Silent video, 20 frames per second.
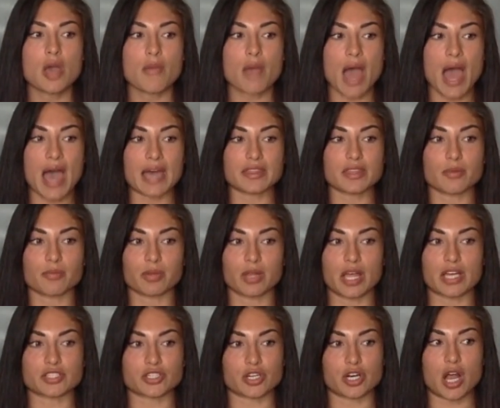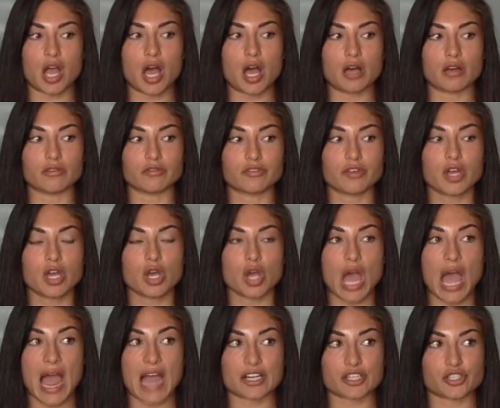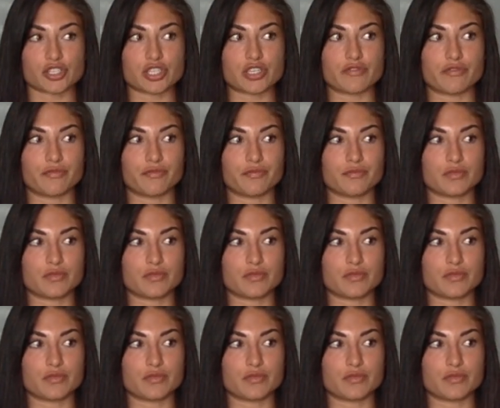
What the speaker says: had the pleasure of actually